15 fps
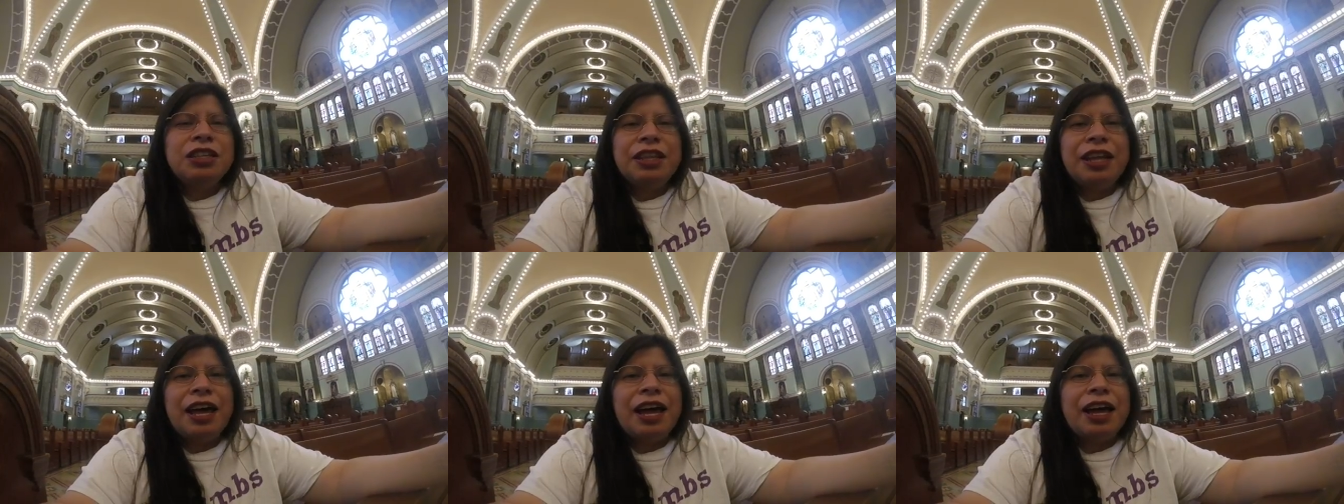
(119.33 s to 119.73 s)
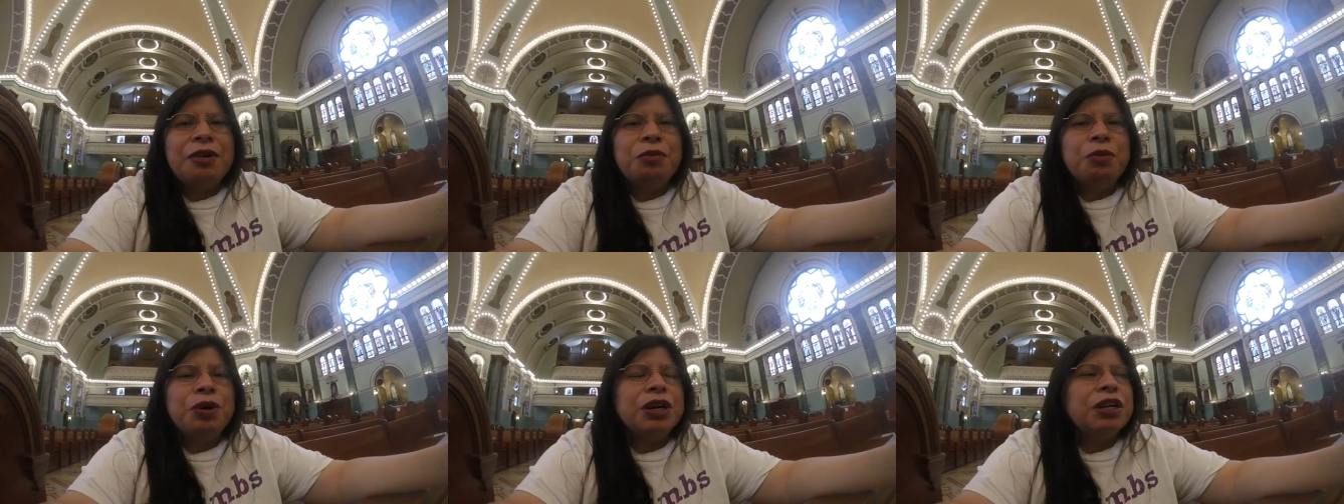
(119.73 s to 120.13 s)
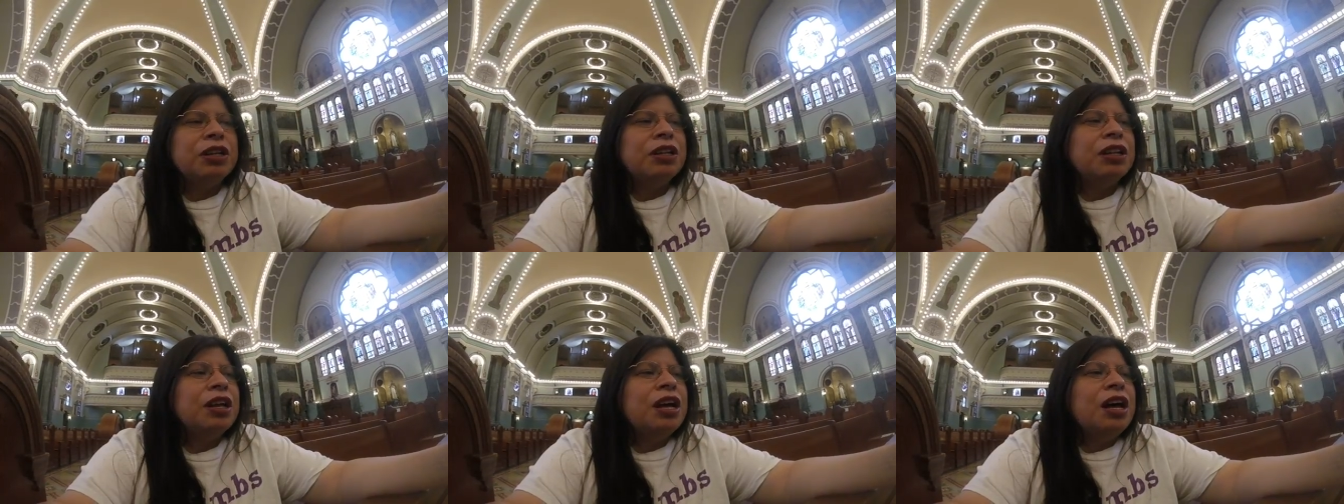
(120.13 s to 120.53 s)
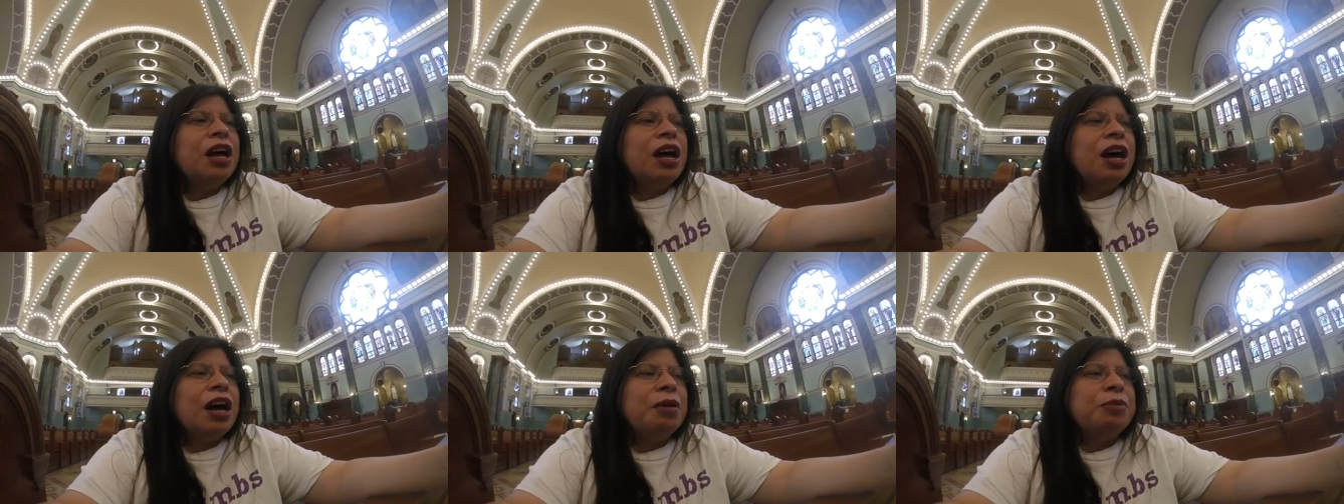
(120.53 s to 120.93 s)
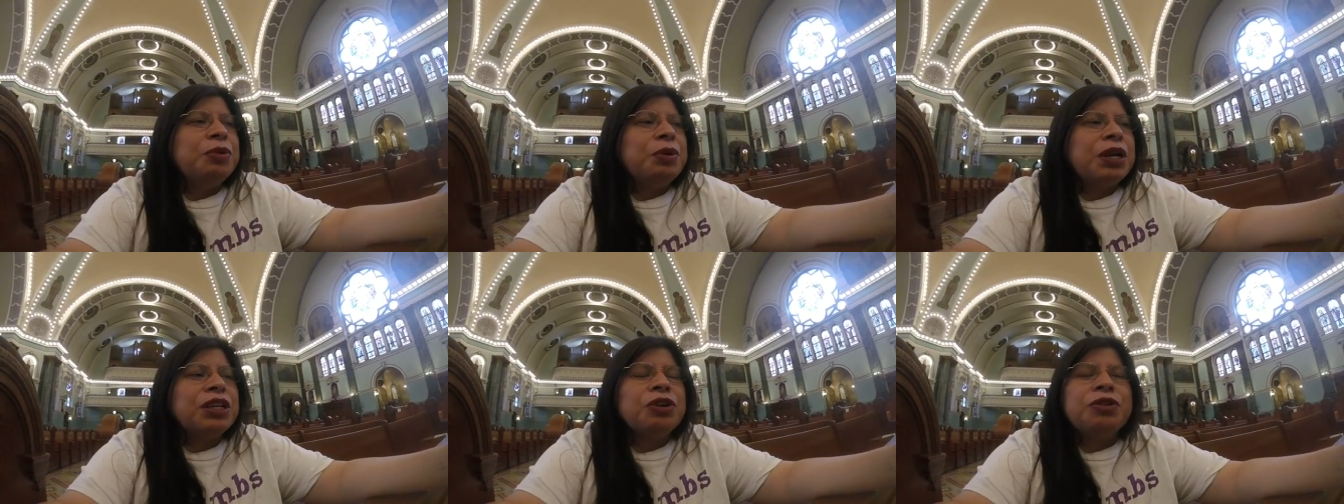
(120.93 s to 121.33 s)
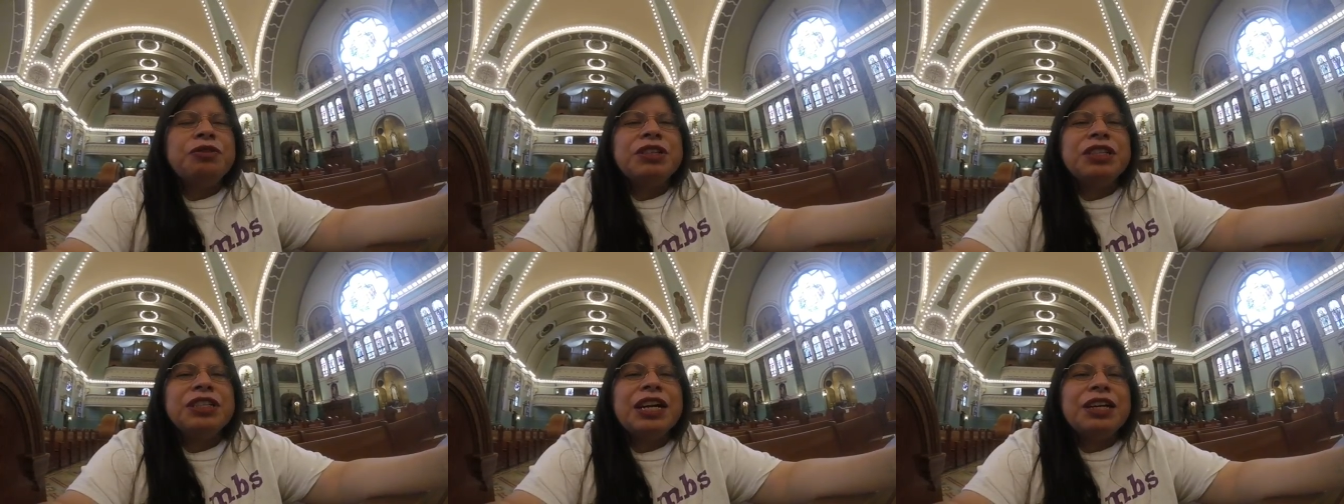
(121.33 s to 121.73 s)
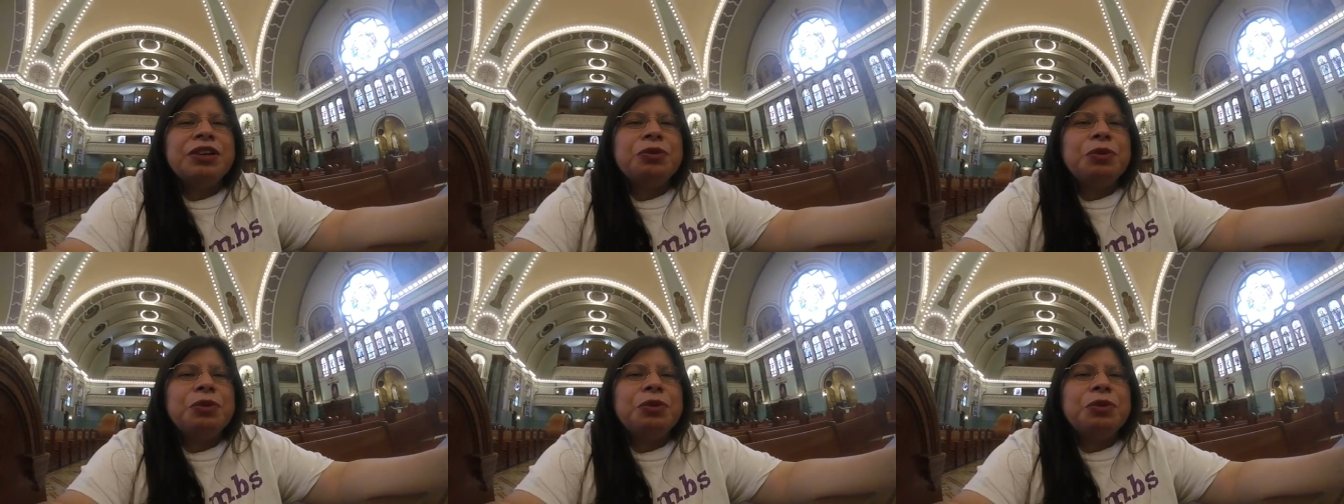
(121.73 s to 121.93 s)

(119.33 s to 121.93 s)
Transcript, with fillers: that will um, direct you over to Dr.